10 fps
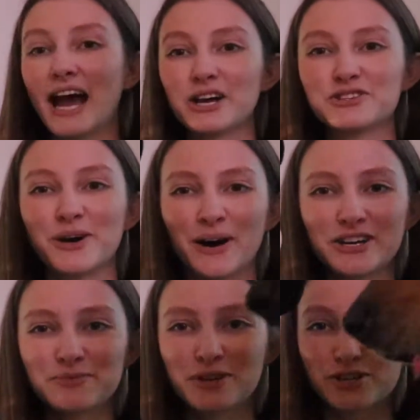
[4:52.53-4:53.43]
yeah, so I
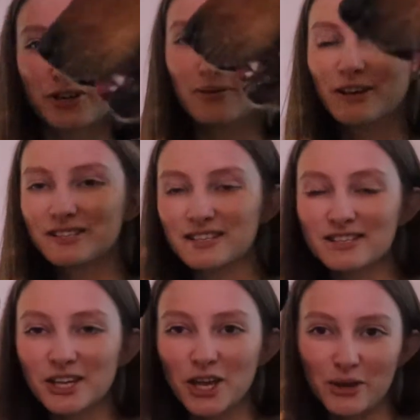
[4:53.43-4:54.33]
just want to show you because this is
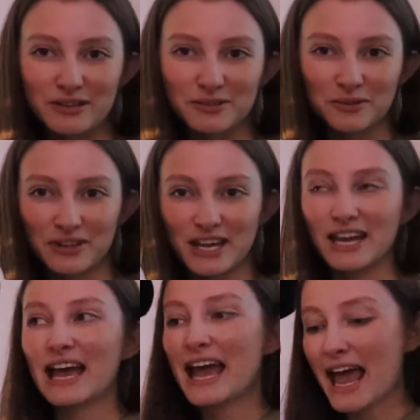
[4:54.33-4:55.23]
the cutest little
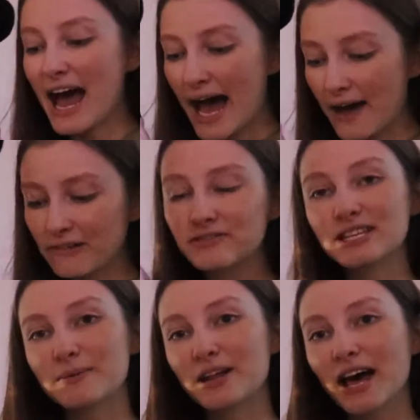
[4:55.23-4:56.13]
thing I've ever seen in my